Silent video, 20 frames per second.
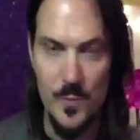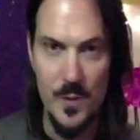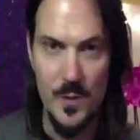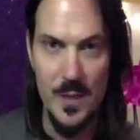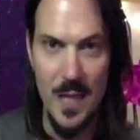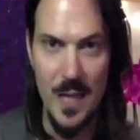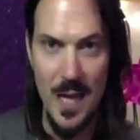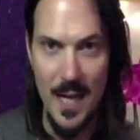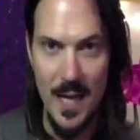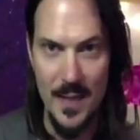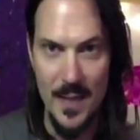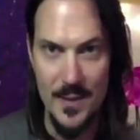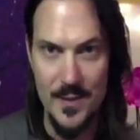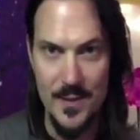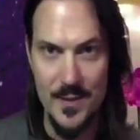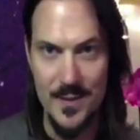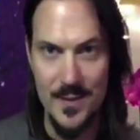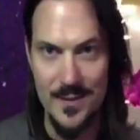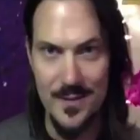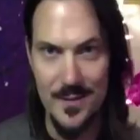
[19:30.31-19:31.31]

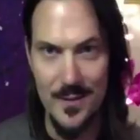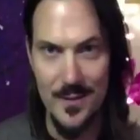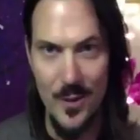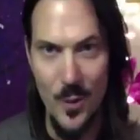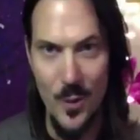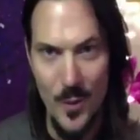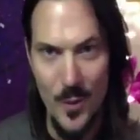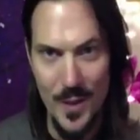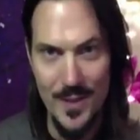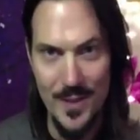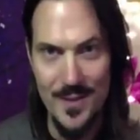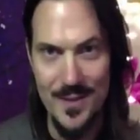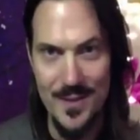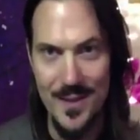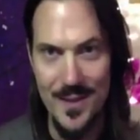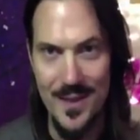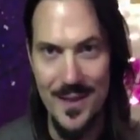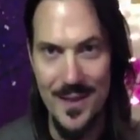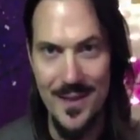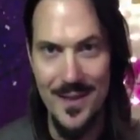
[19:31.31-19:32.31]
guides always
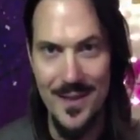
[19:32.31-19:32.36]
uh,